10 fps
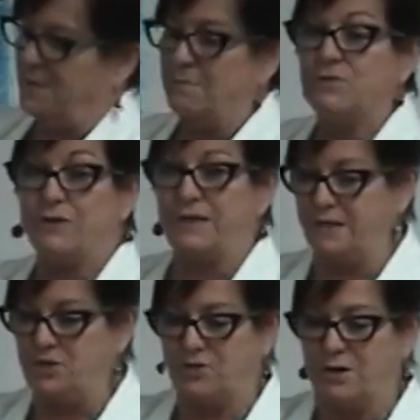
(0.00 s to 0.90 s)
I'm doing an
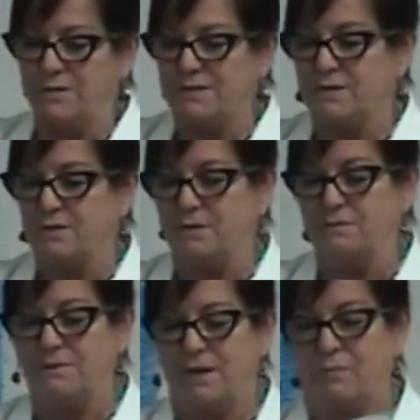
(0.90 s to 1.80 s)
intro
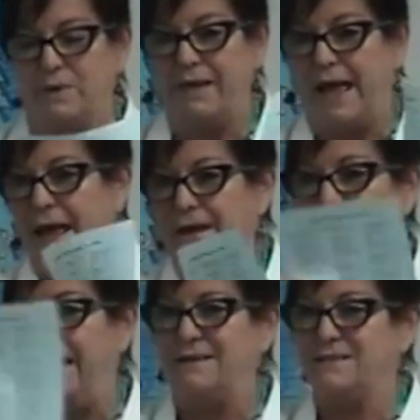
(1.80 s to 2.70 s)
soon, we hand
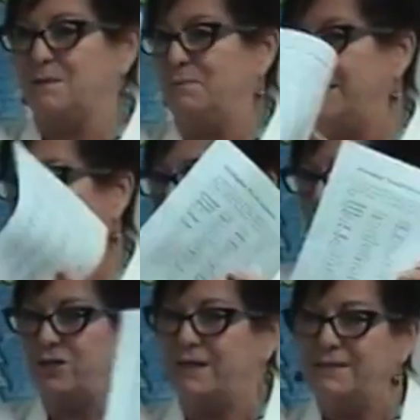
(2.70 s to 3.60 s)
out some need
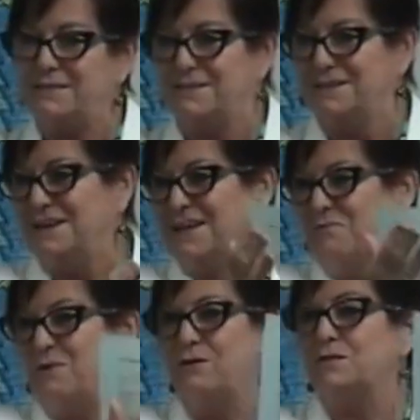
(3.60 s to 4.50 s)
sheets
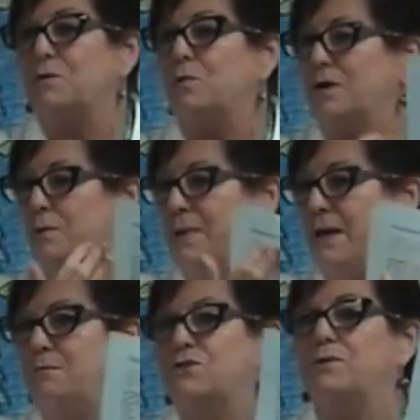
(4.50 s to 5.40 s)
because we want to be
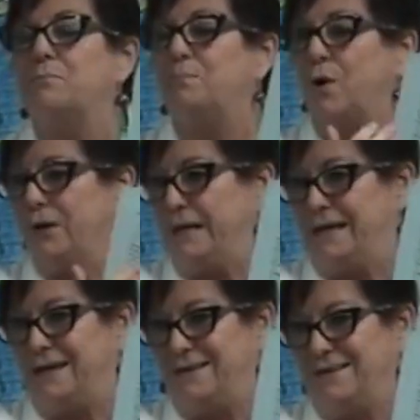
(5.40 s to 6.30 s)
able to
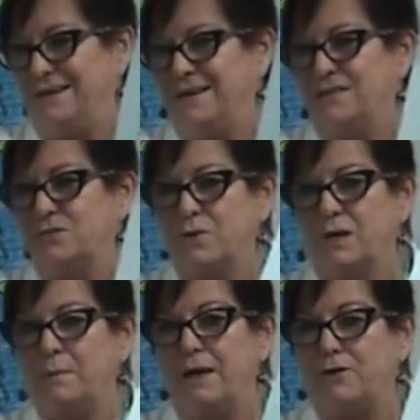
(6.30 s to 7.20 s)
embody, to really
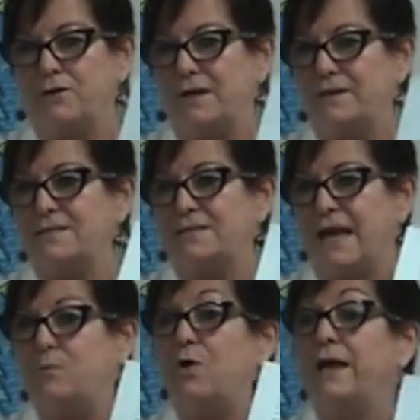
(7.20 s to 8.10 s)
be able to
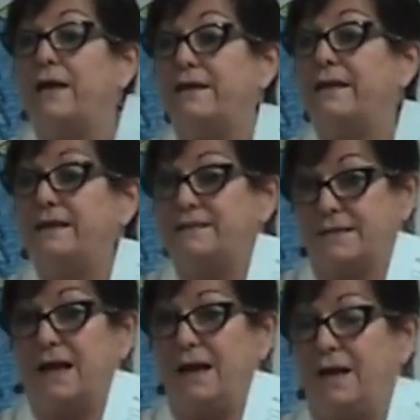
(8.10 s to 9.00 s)
understand what our needs
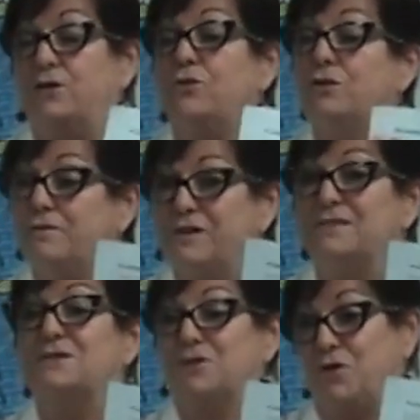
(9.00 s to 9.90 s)
are,
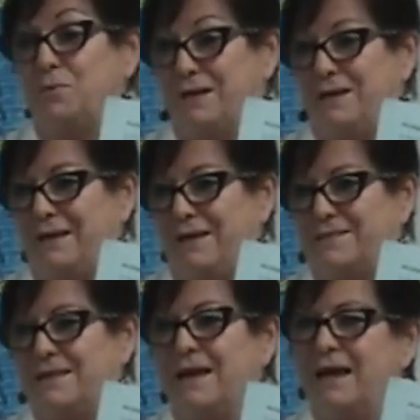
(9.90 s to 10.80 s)
universal human needs.
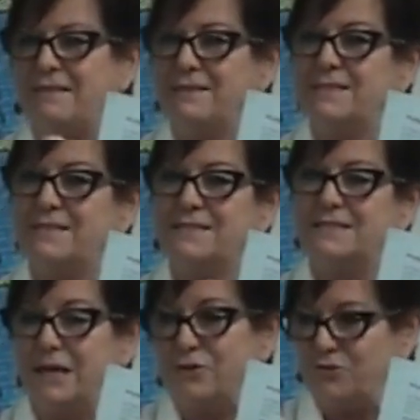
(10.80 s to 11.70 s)
And this is
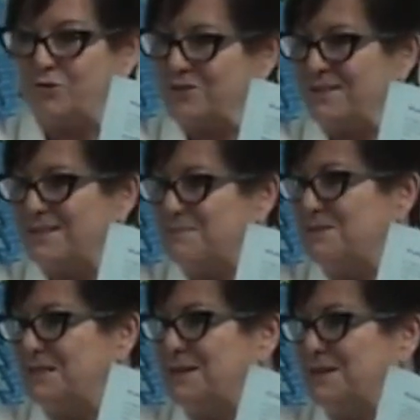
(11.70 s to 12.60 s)
central to this
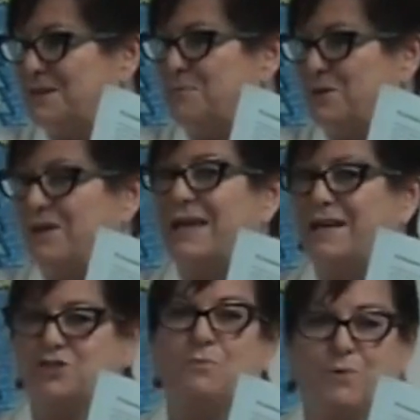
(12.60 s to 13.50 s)
particular
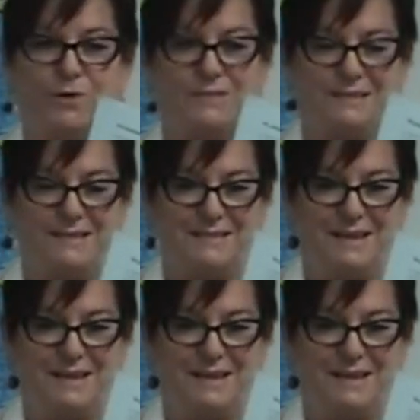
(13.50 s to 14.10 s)
communication process.